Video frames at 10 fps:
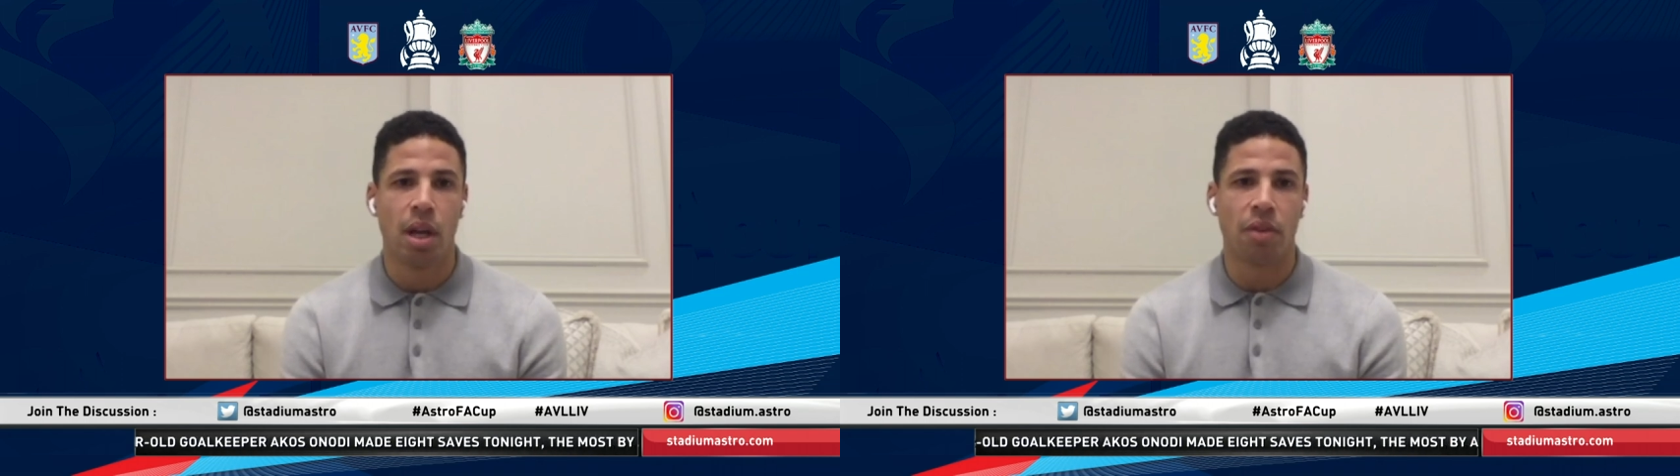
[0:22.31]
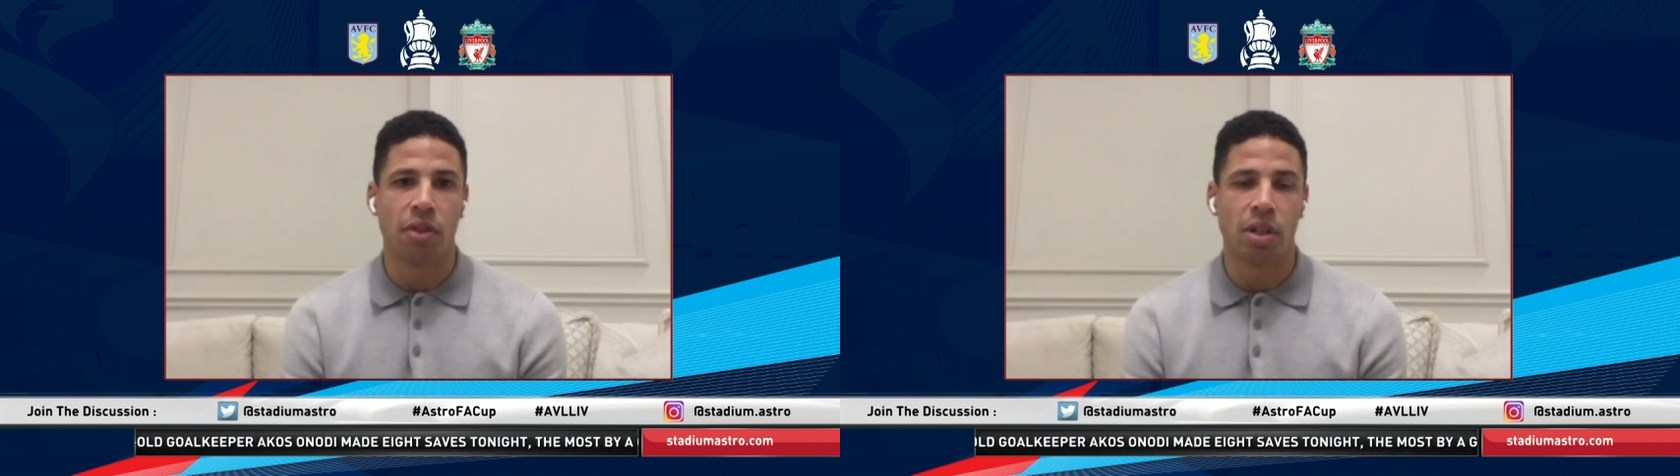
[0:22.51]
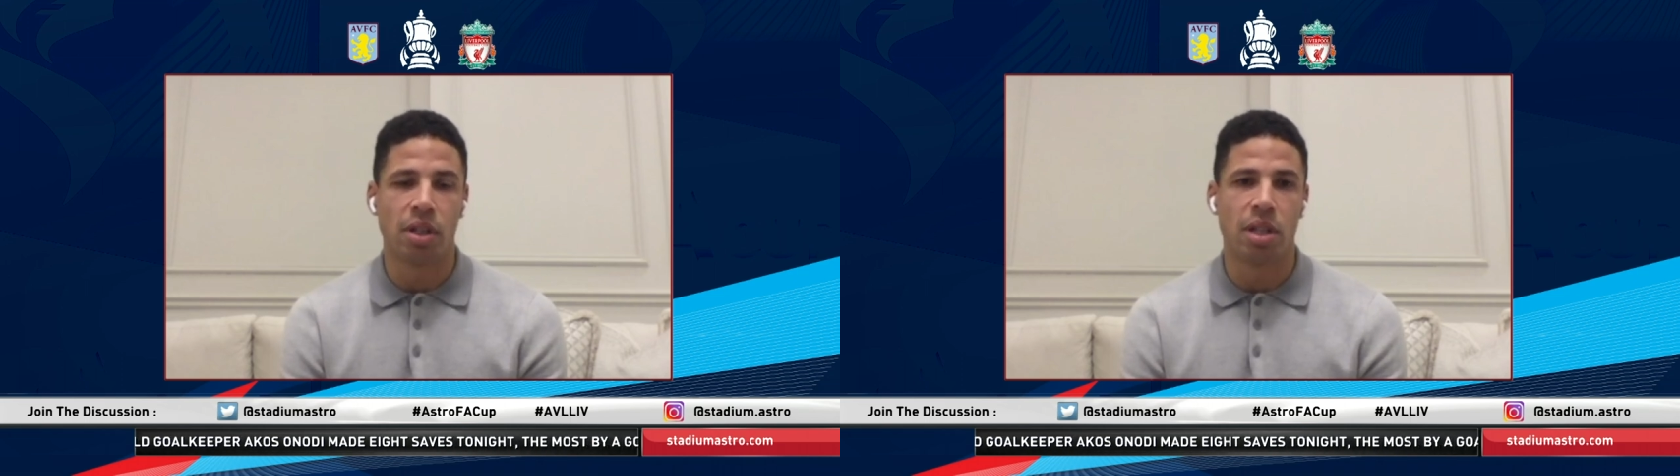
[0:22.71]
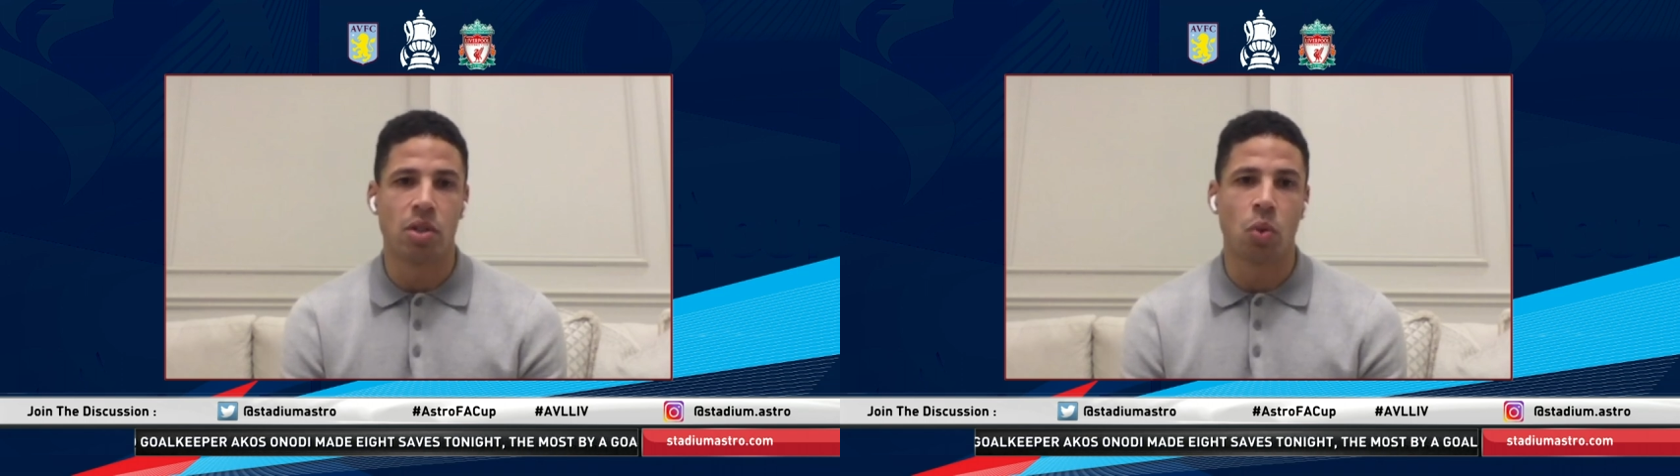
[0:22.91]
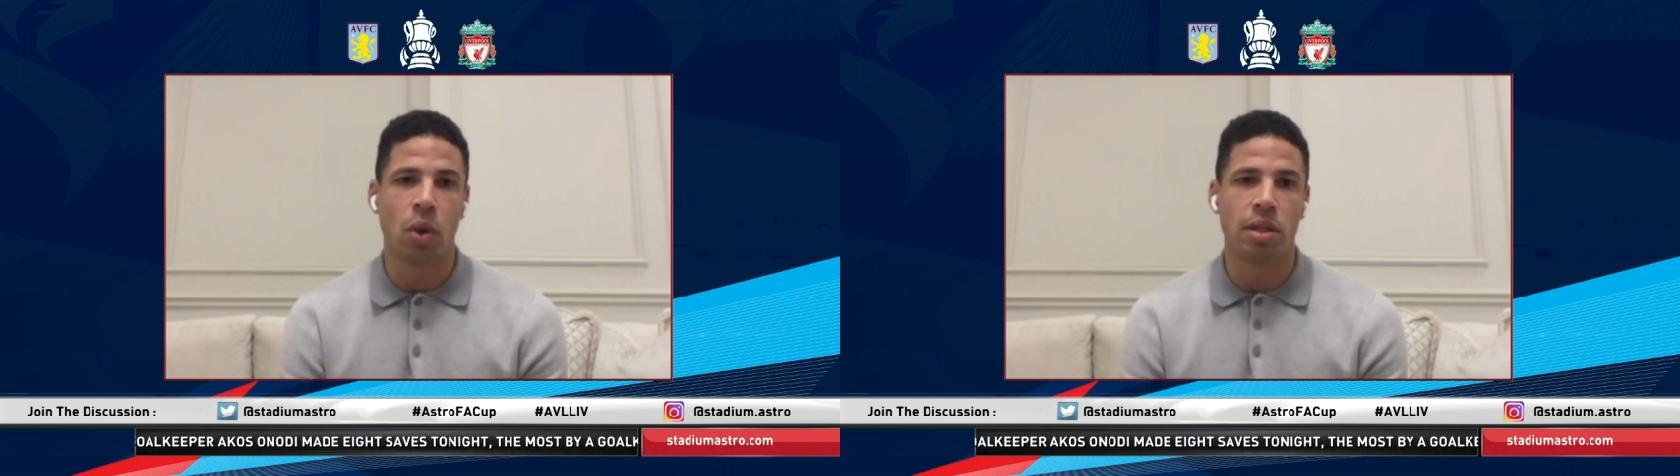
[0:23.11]
I think
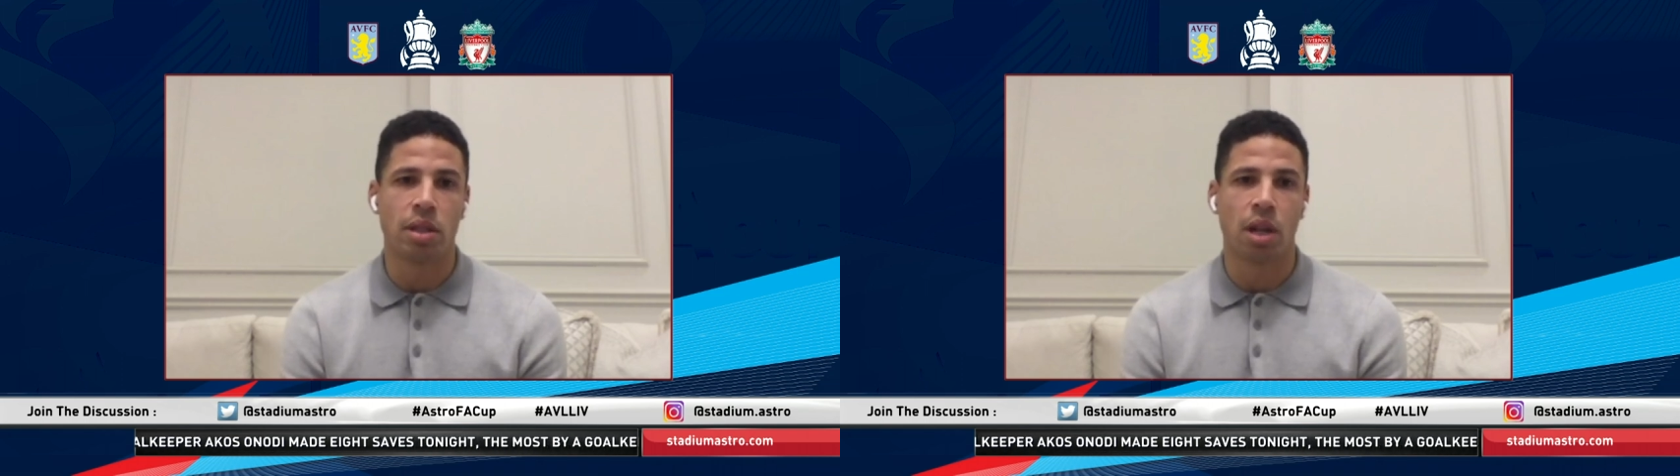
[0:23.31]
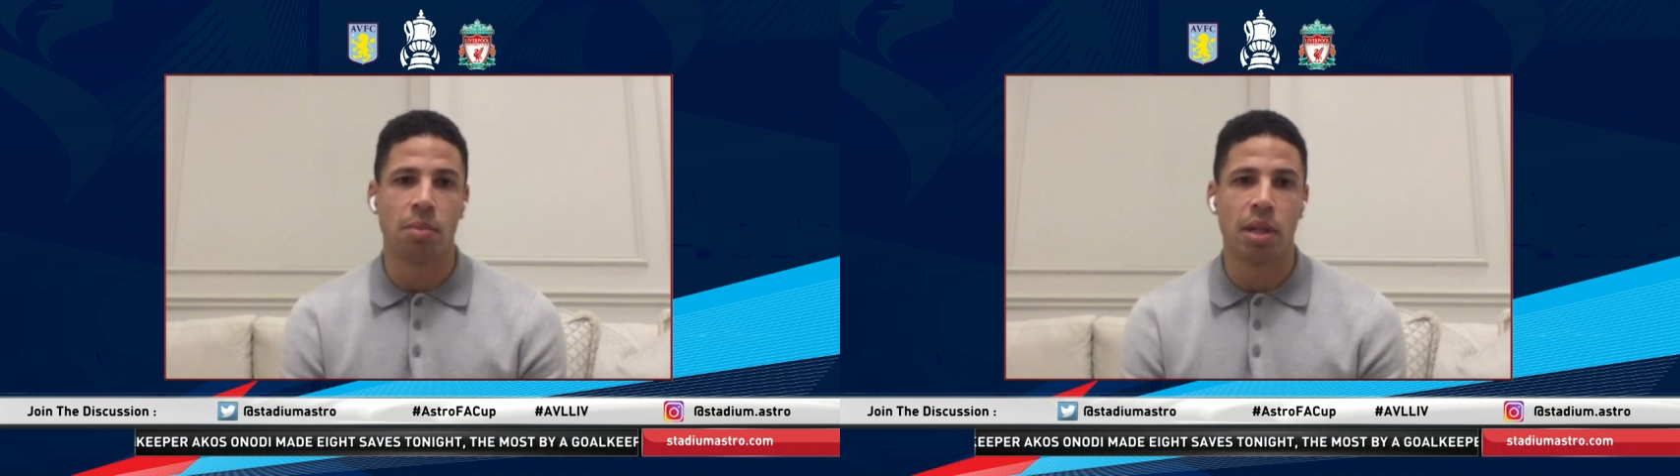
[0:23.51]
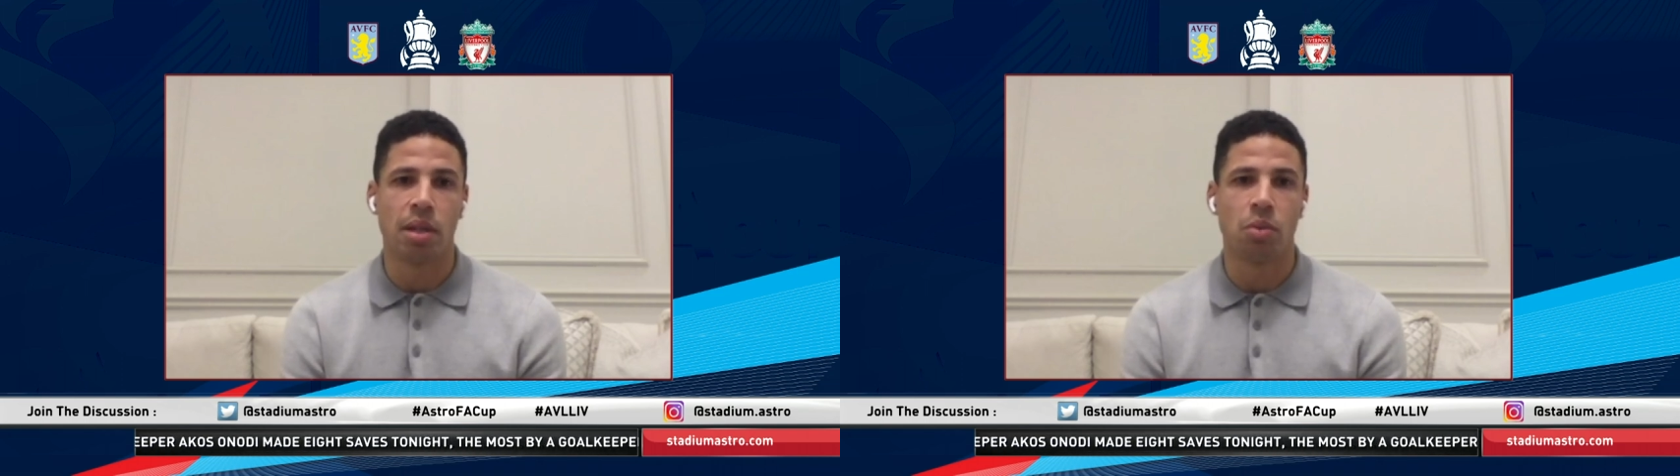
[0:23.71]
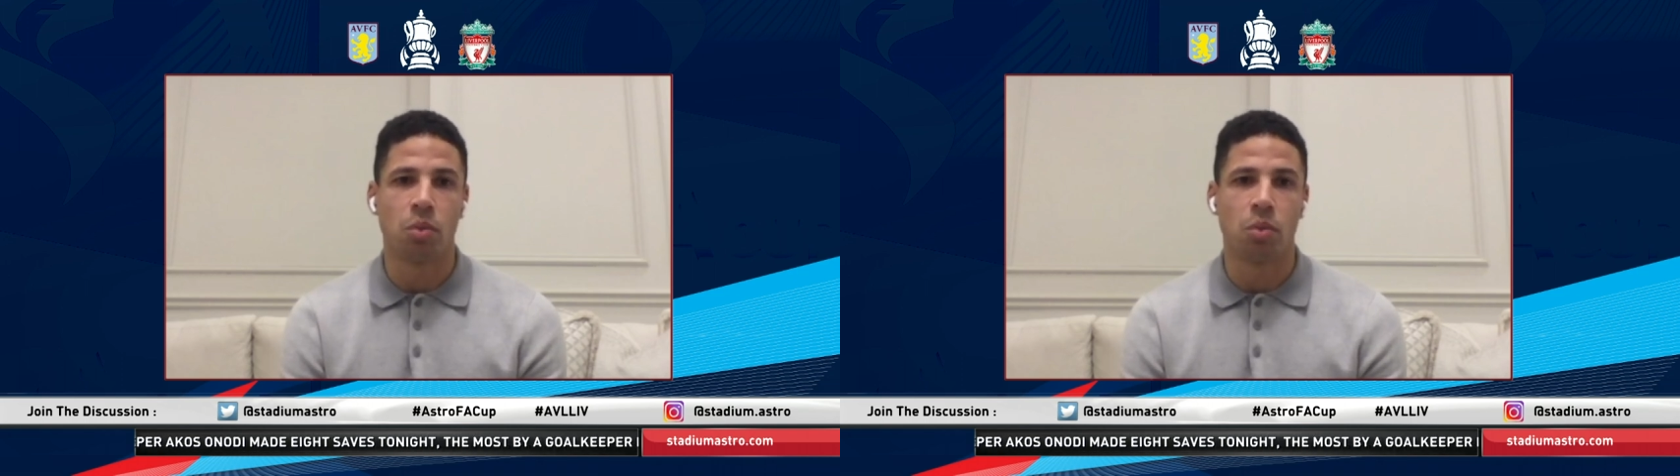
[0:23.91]
since Wayne's come in,